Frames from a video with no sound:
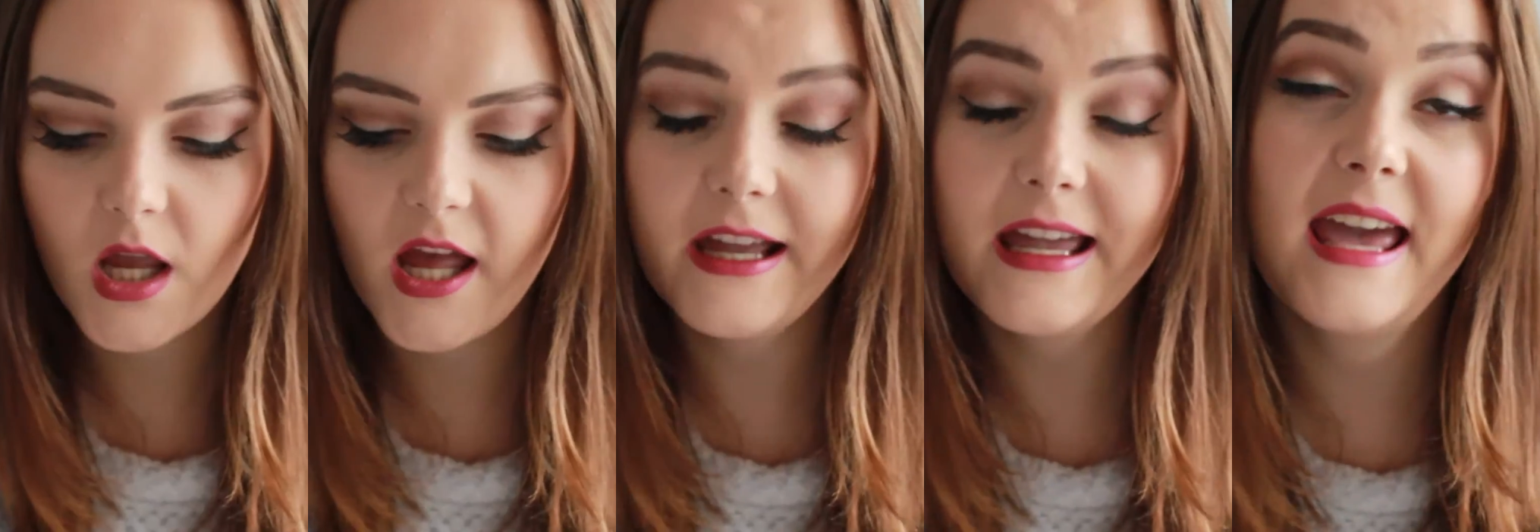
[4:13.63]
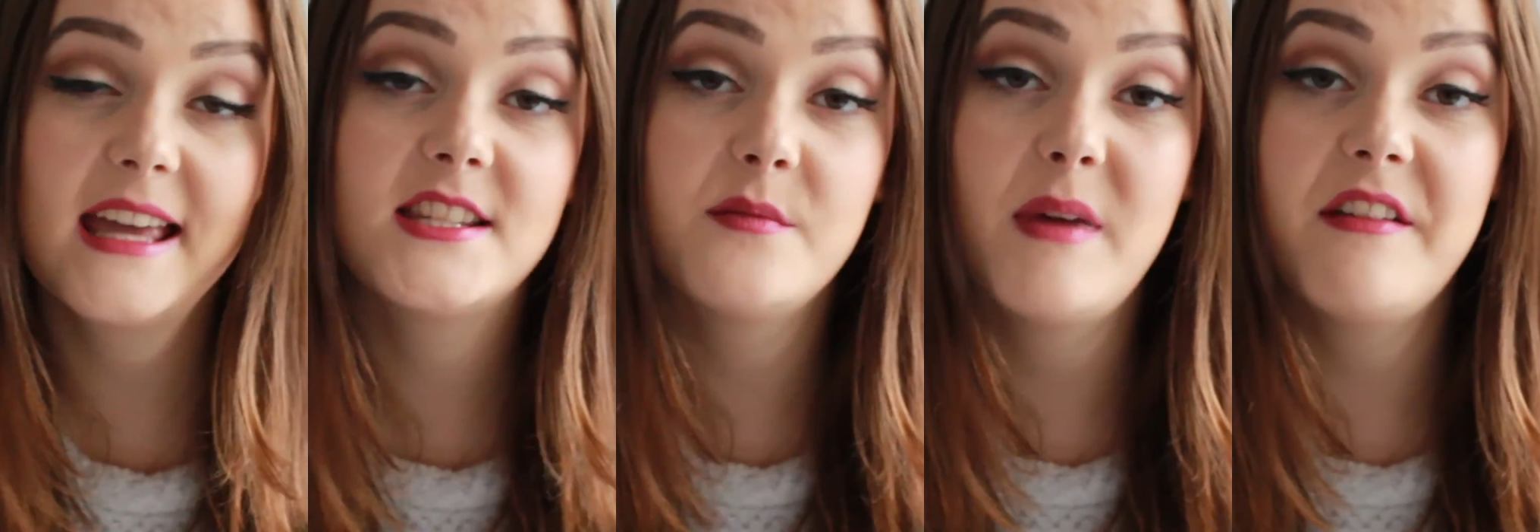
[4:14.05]

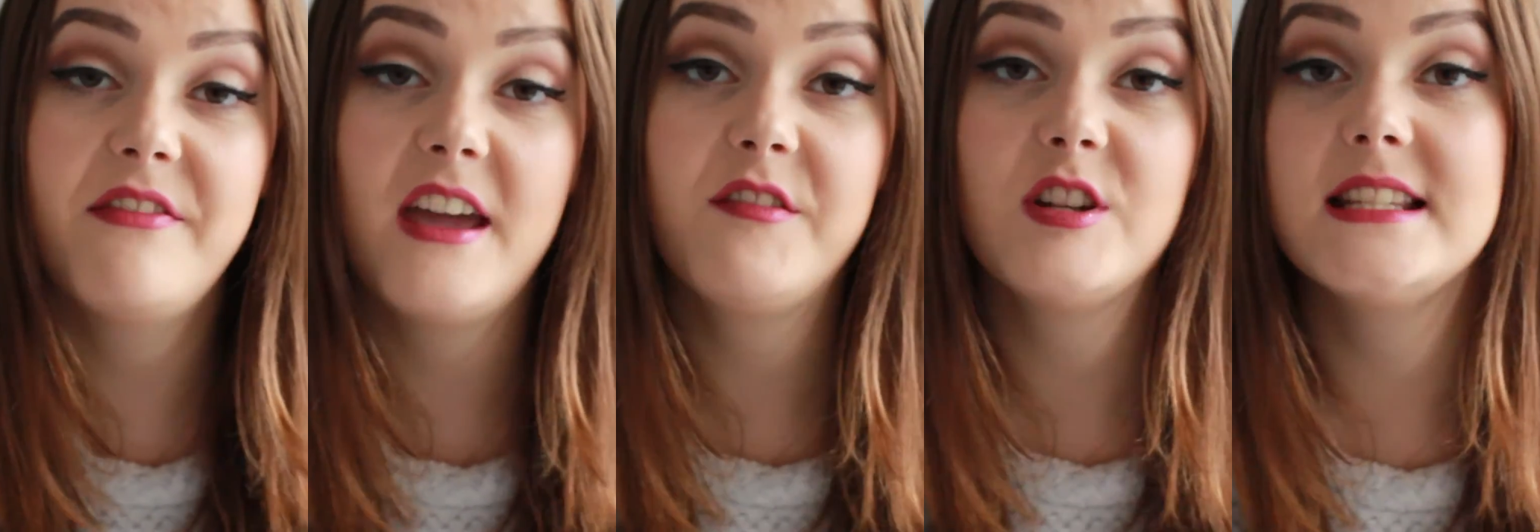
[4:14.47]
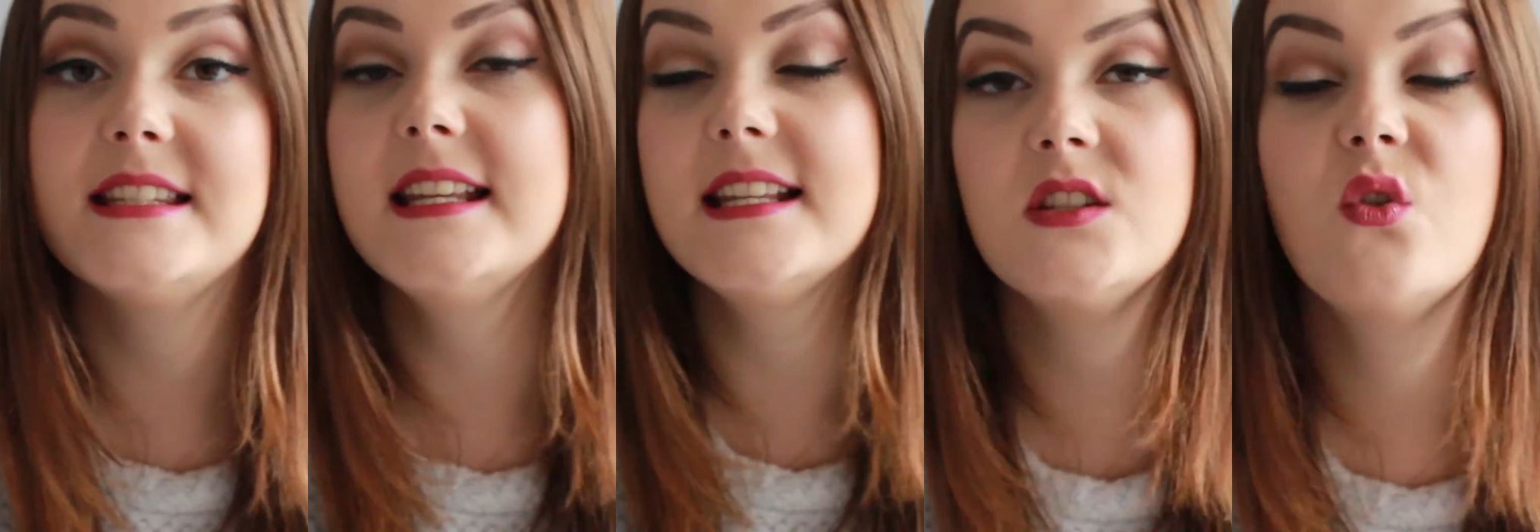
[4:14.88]
Okay, so my favourite
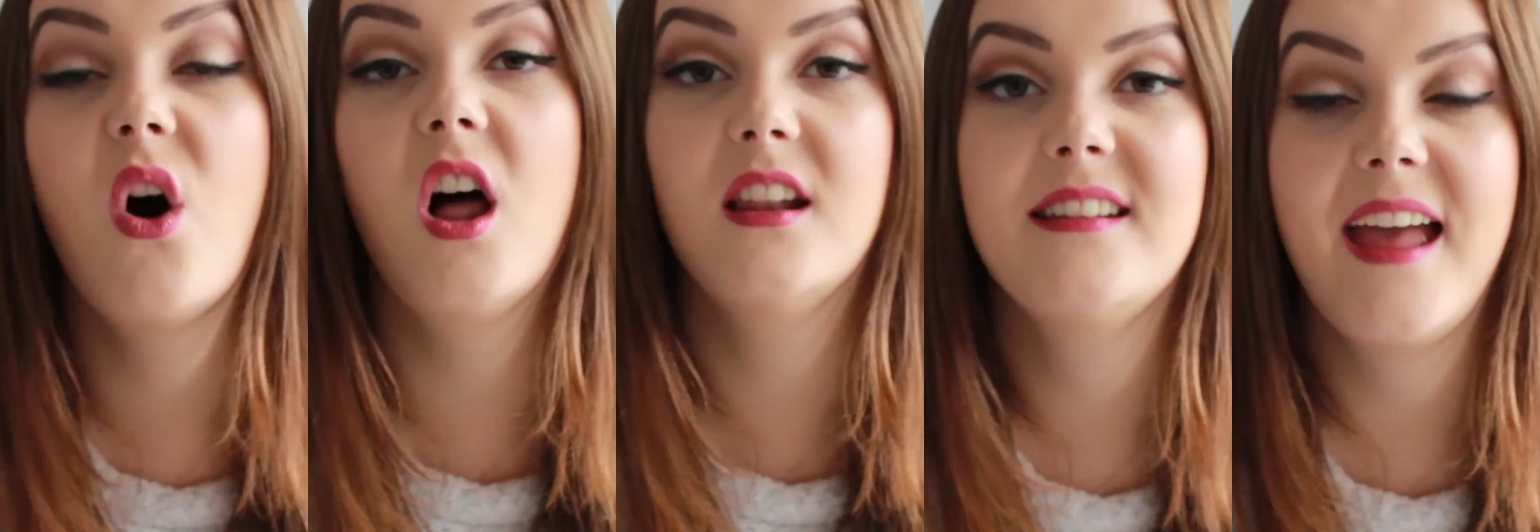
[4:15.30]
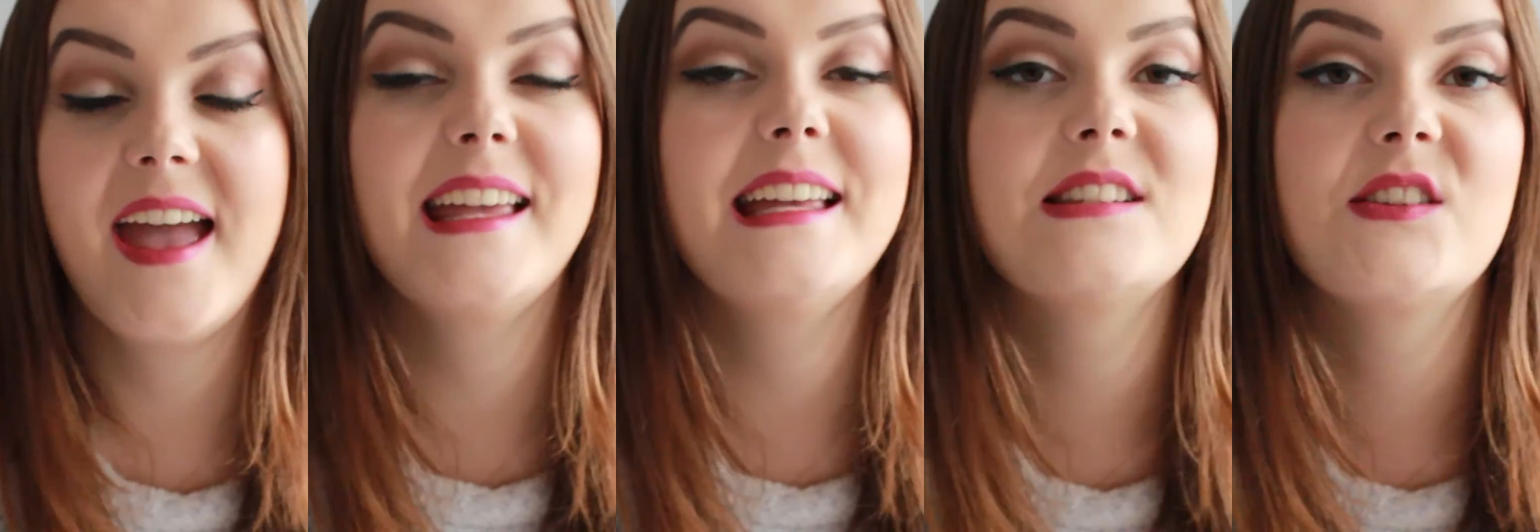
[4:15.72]
seasonal
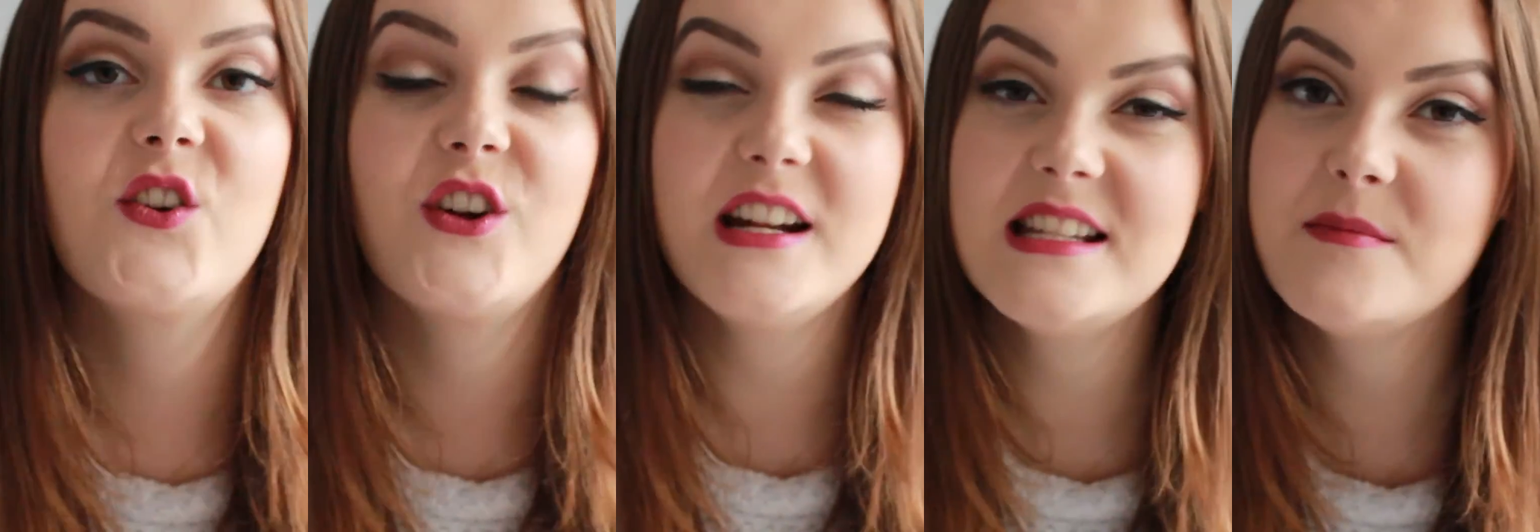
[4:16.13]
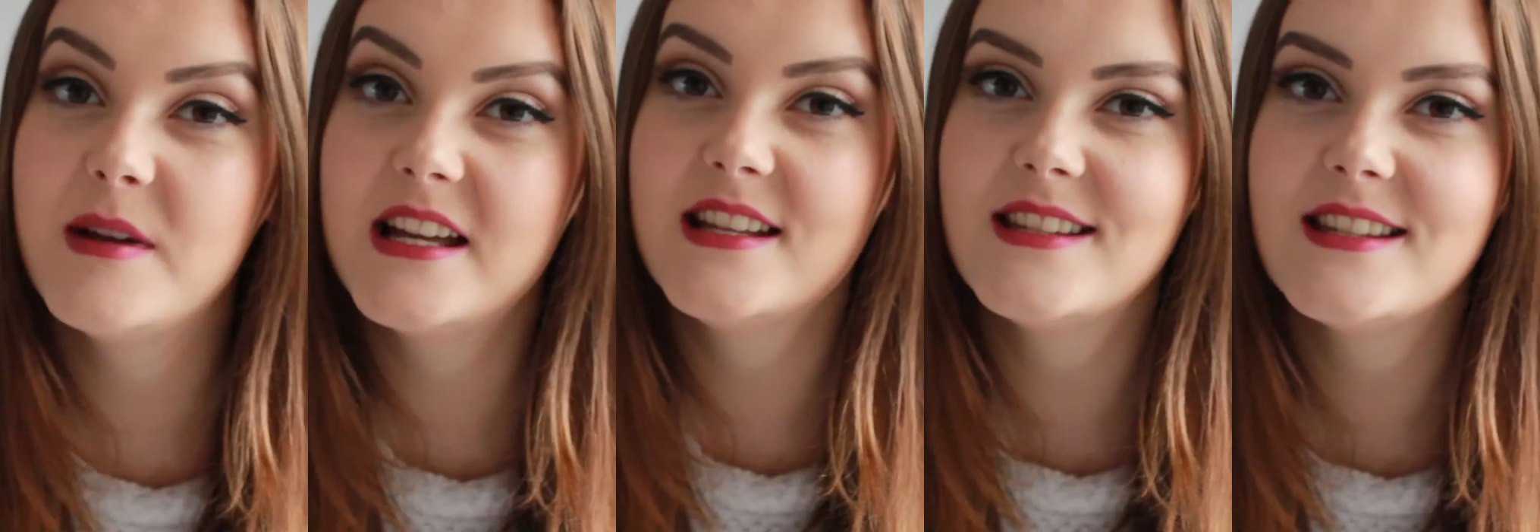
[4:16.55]
holiday is
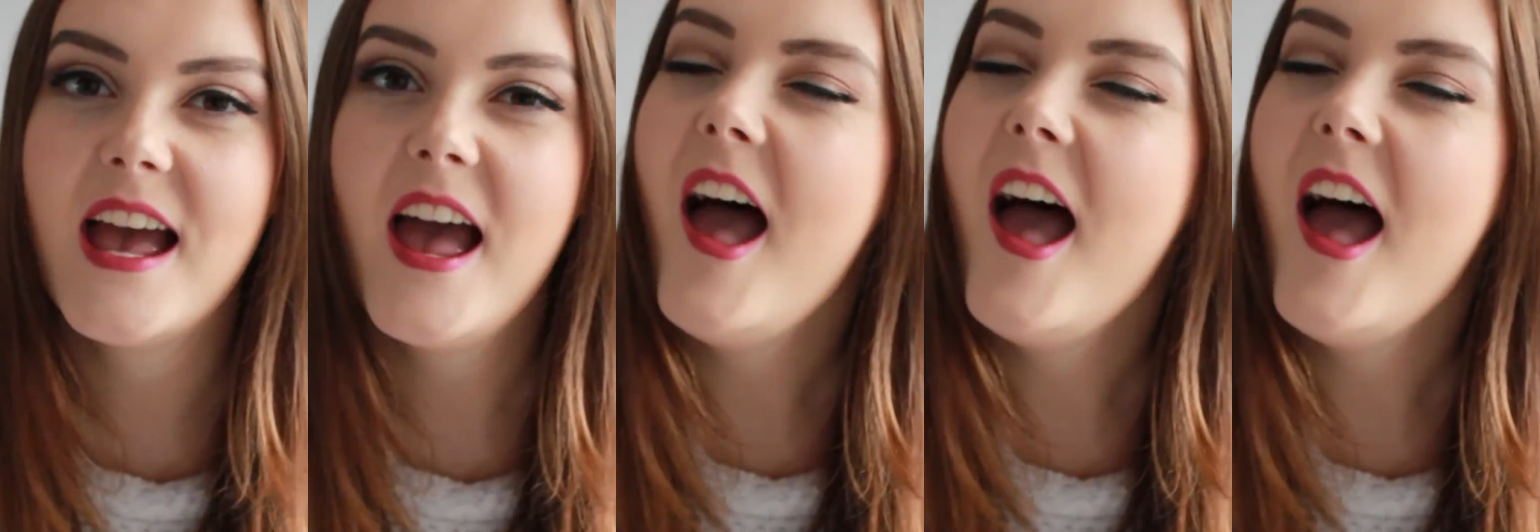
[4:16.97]
Christmas,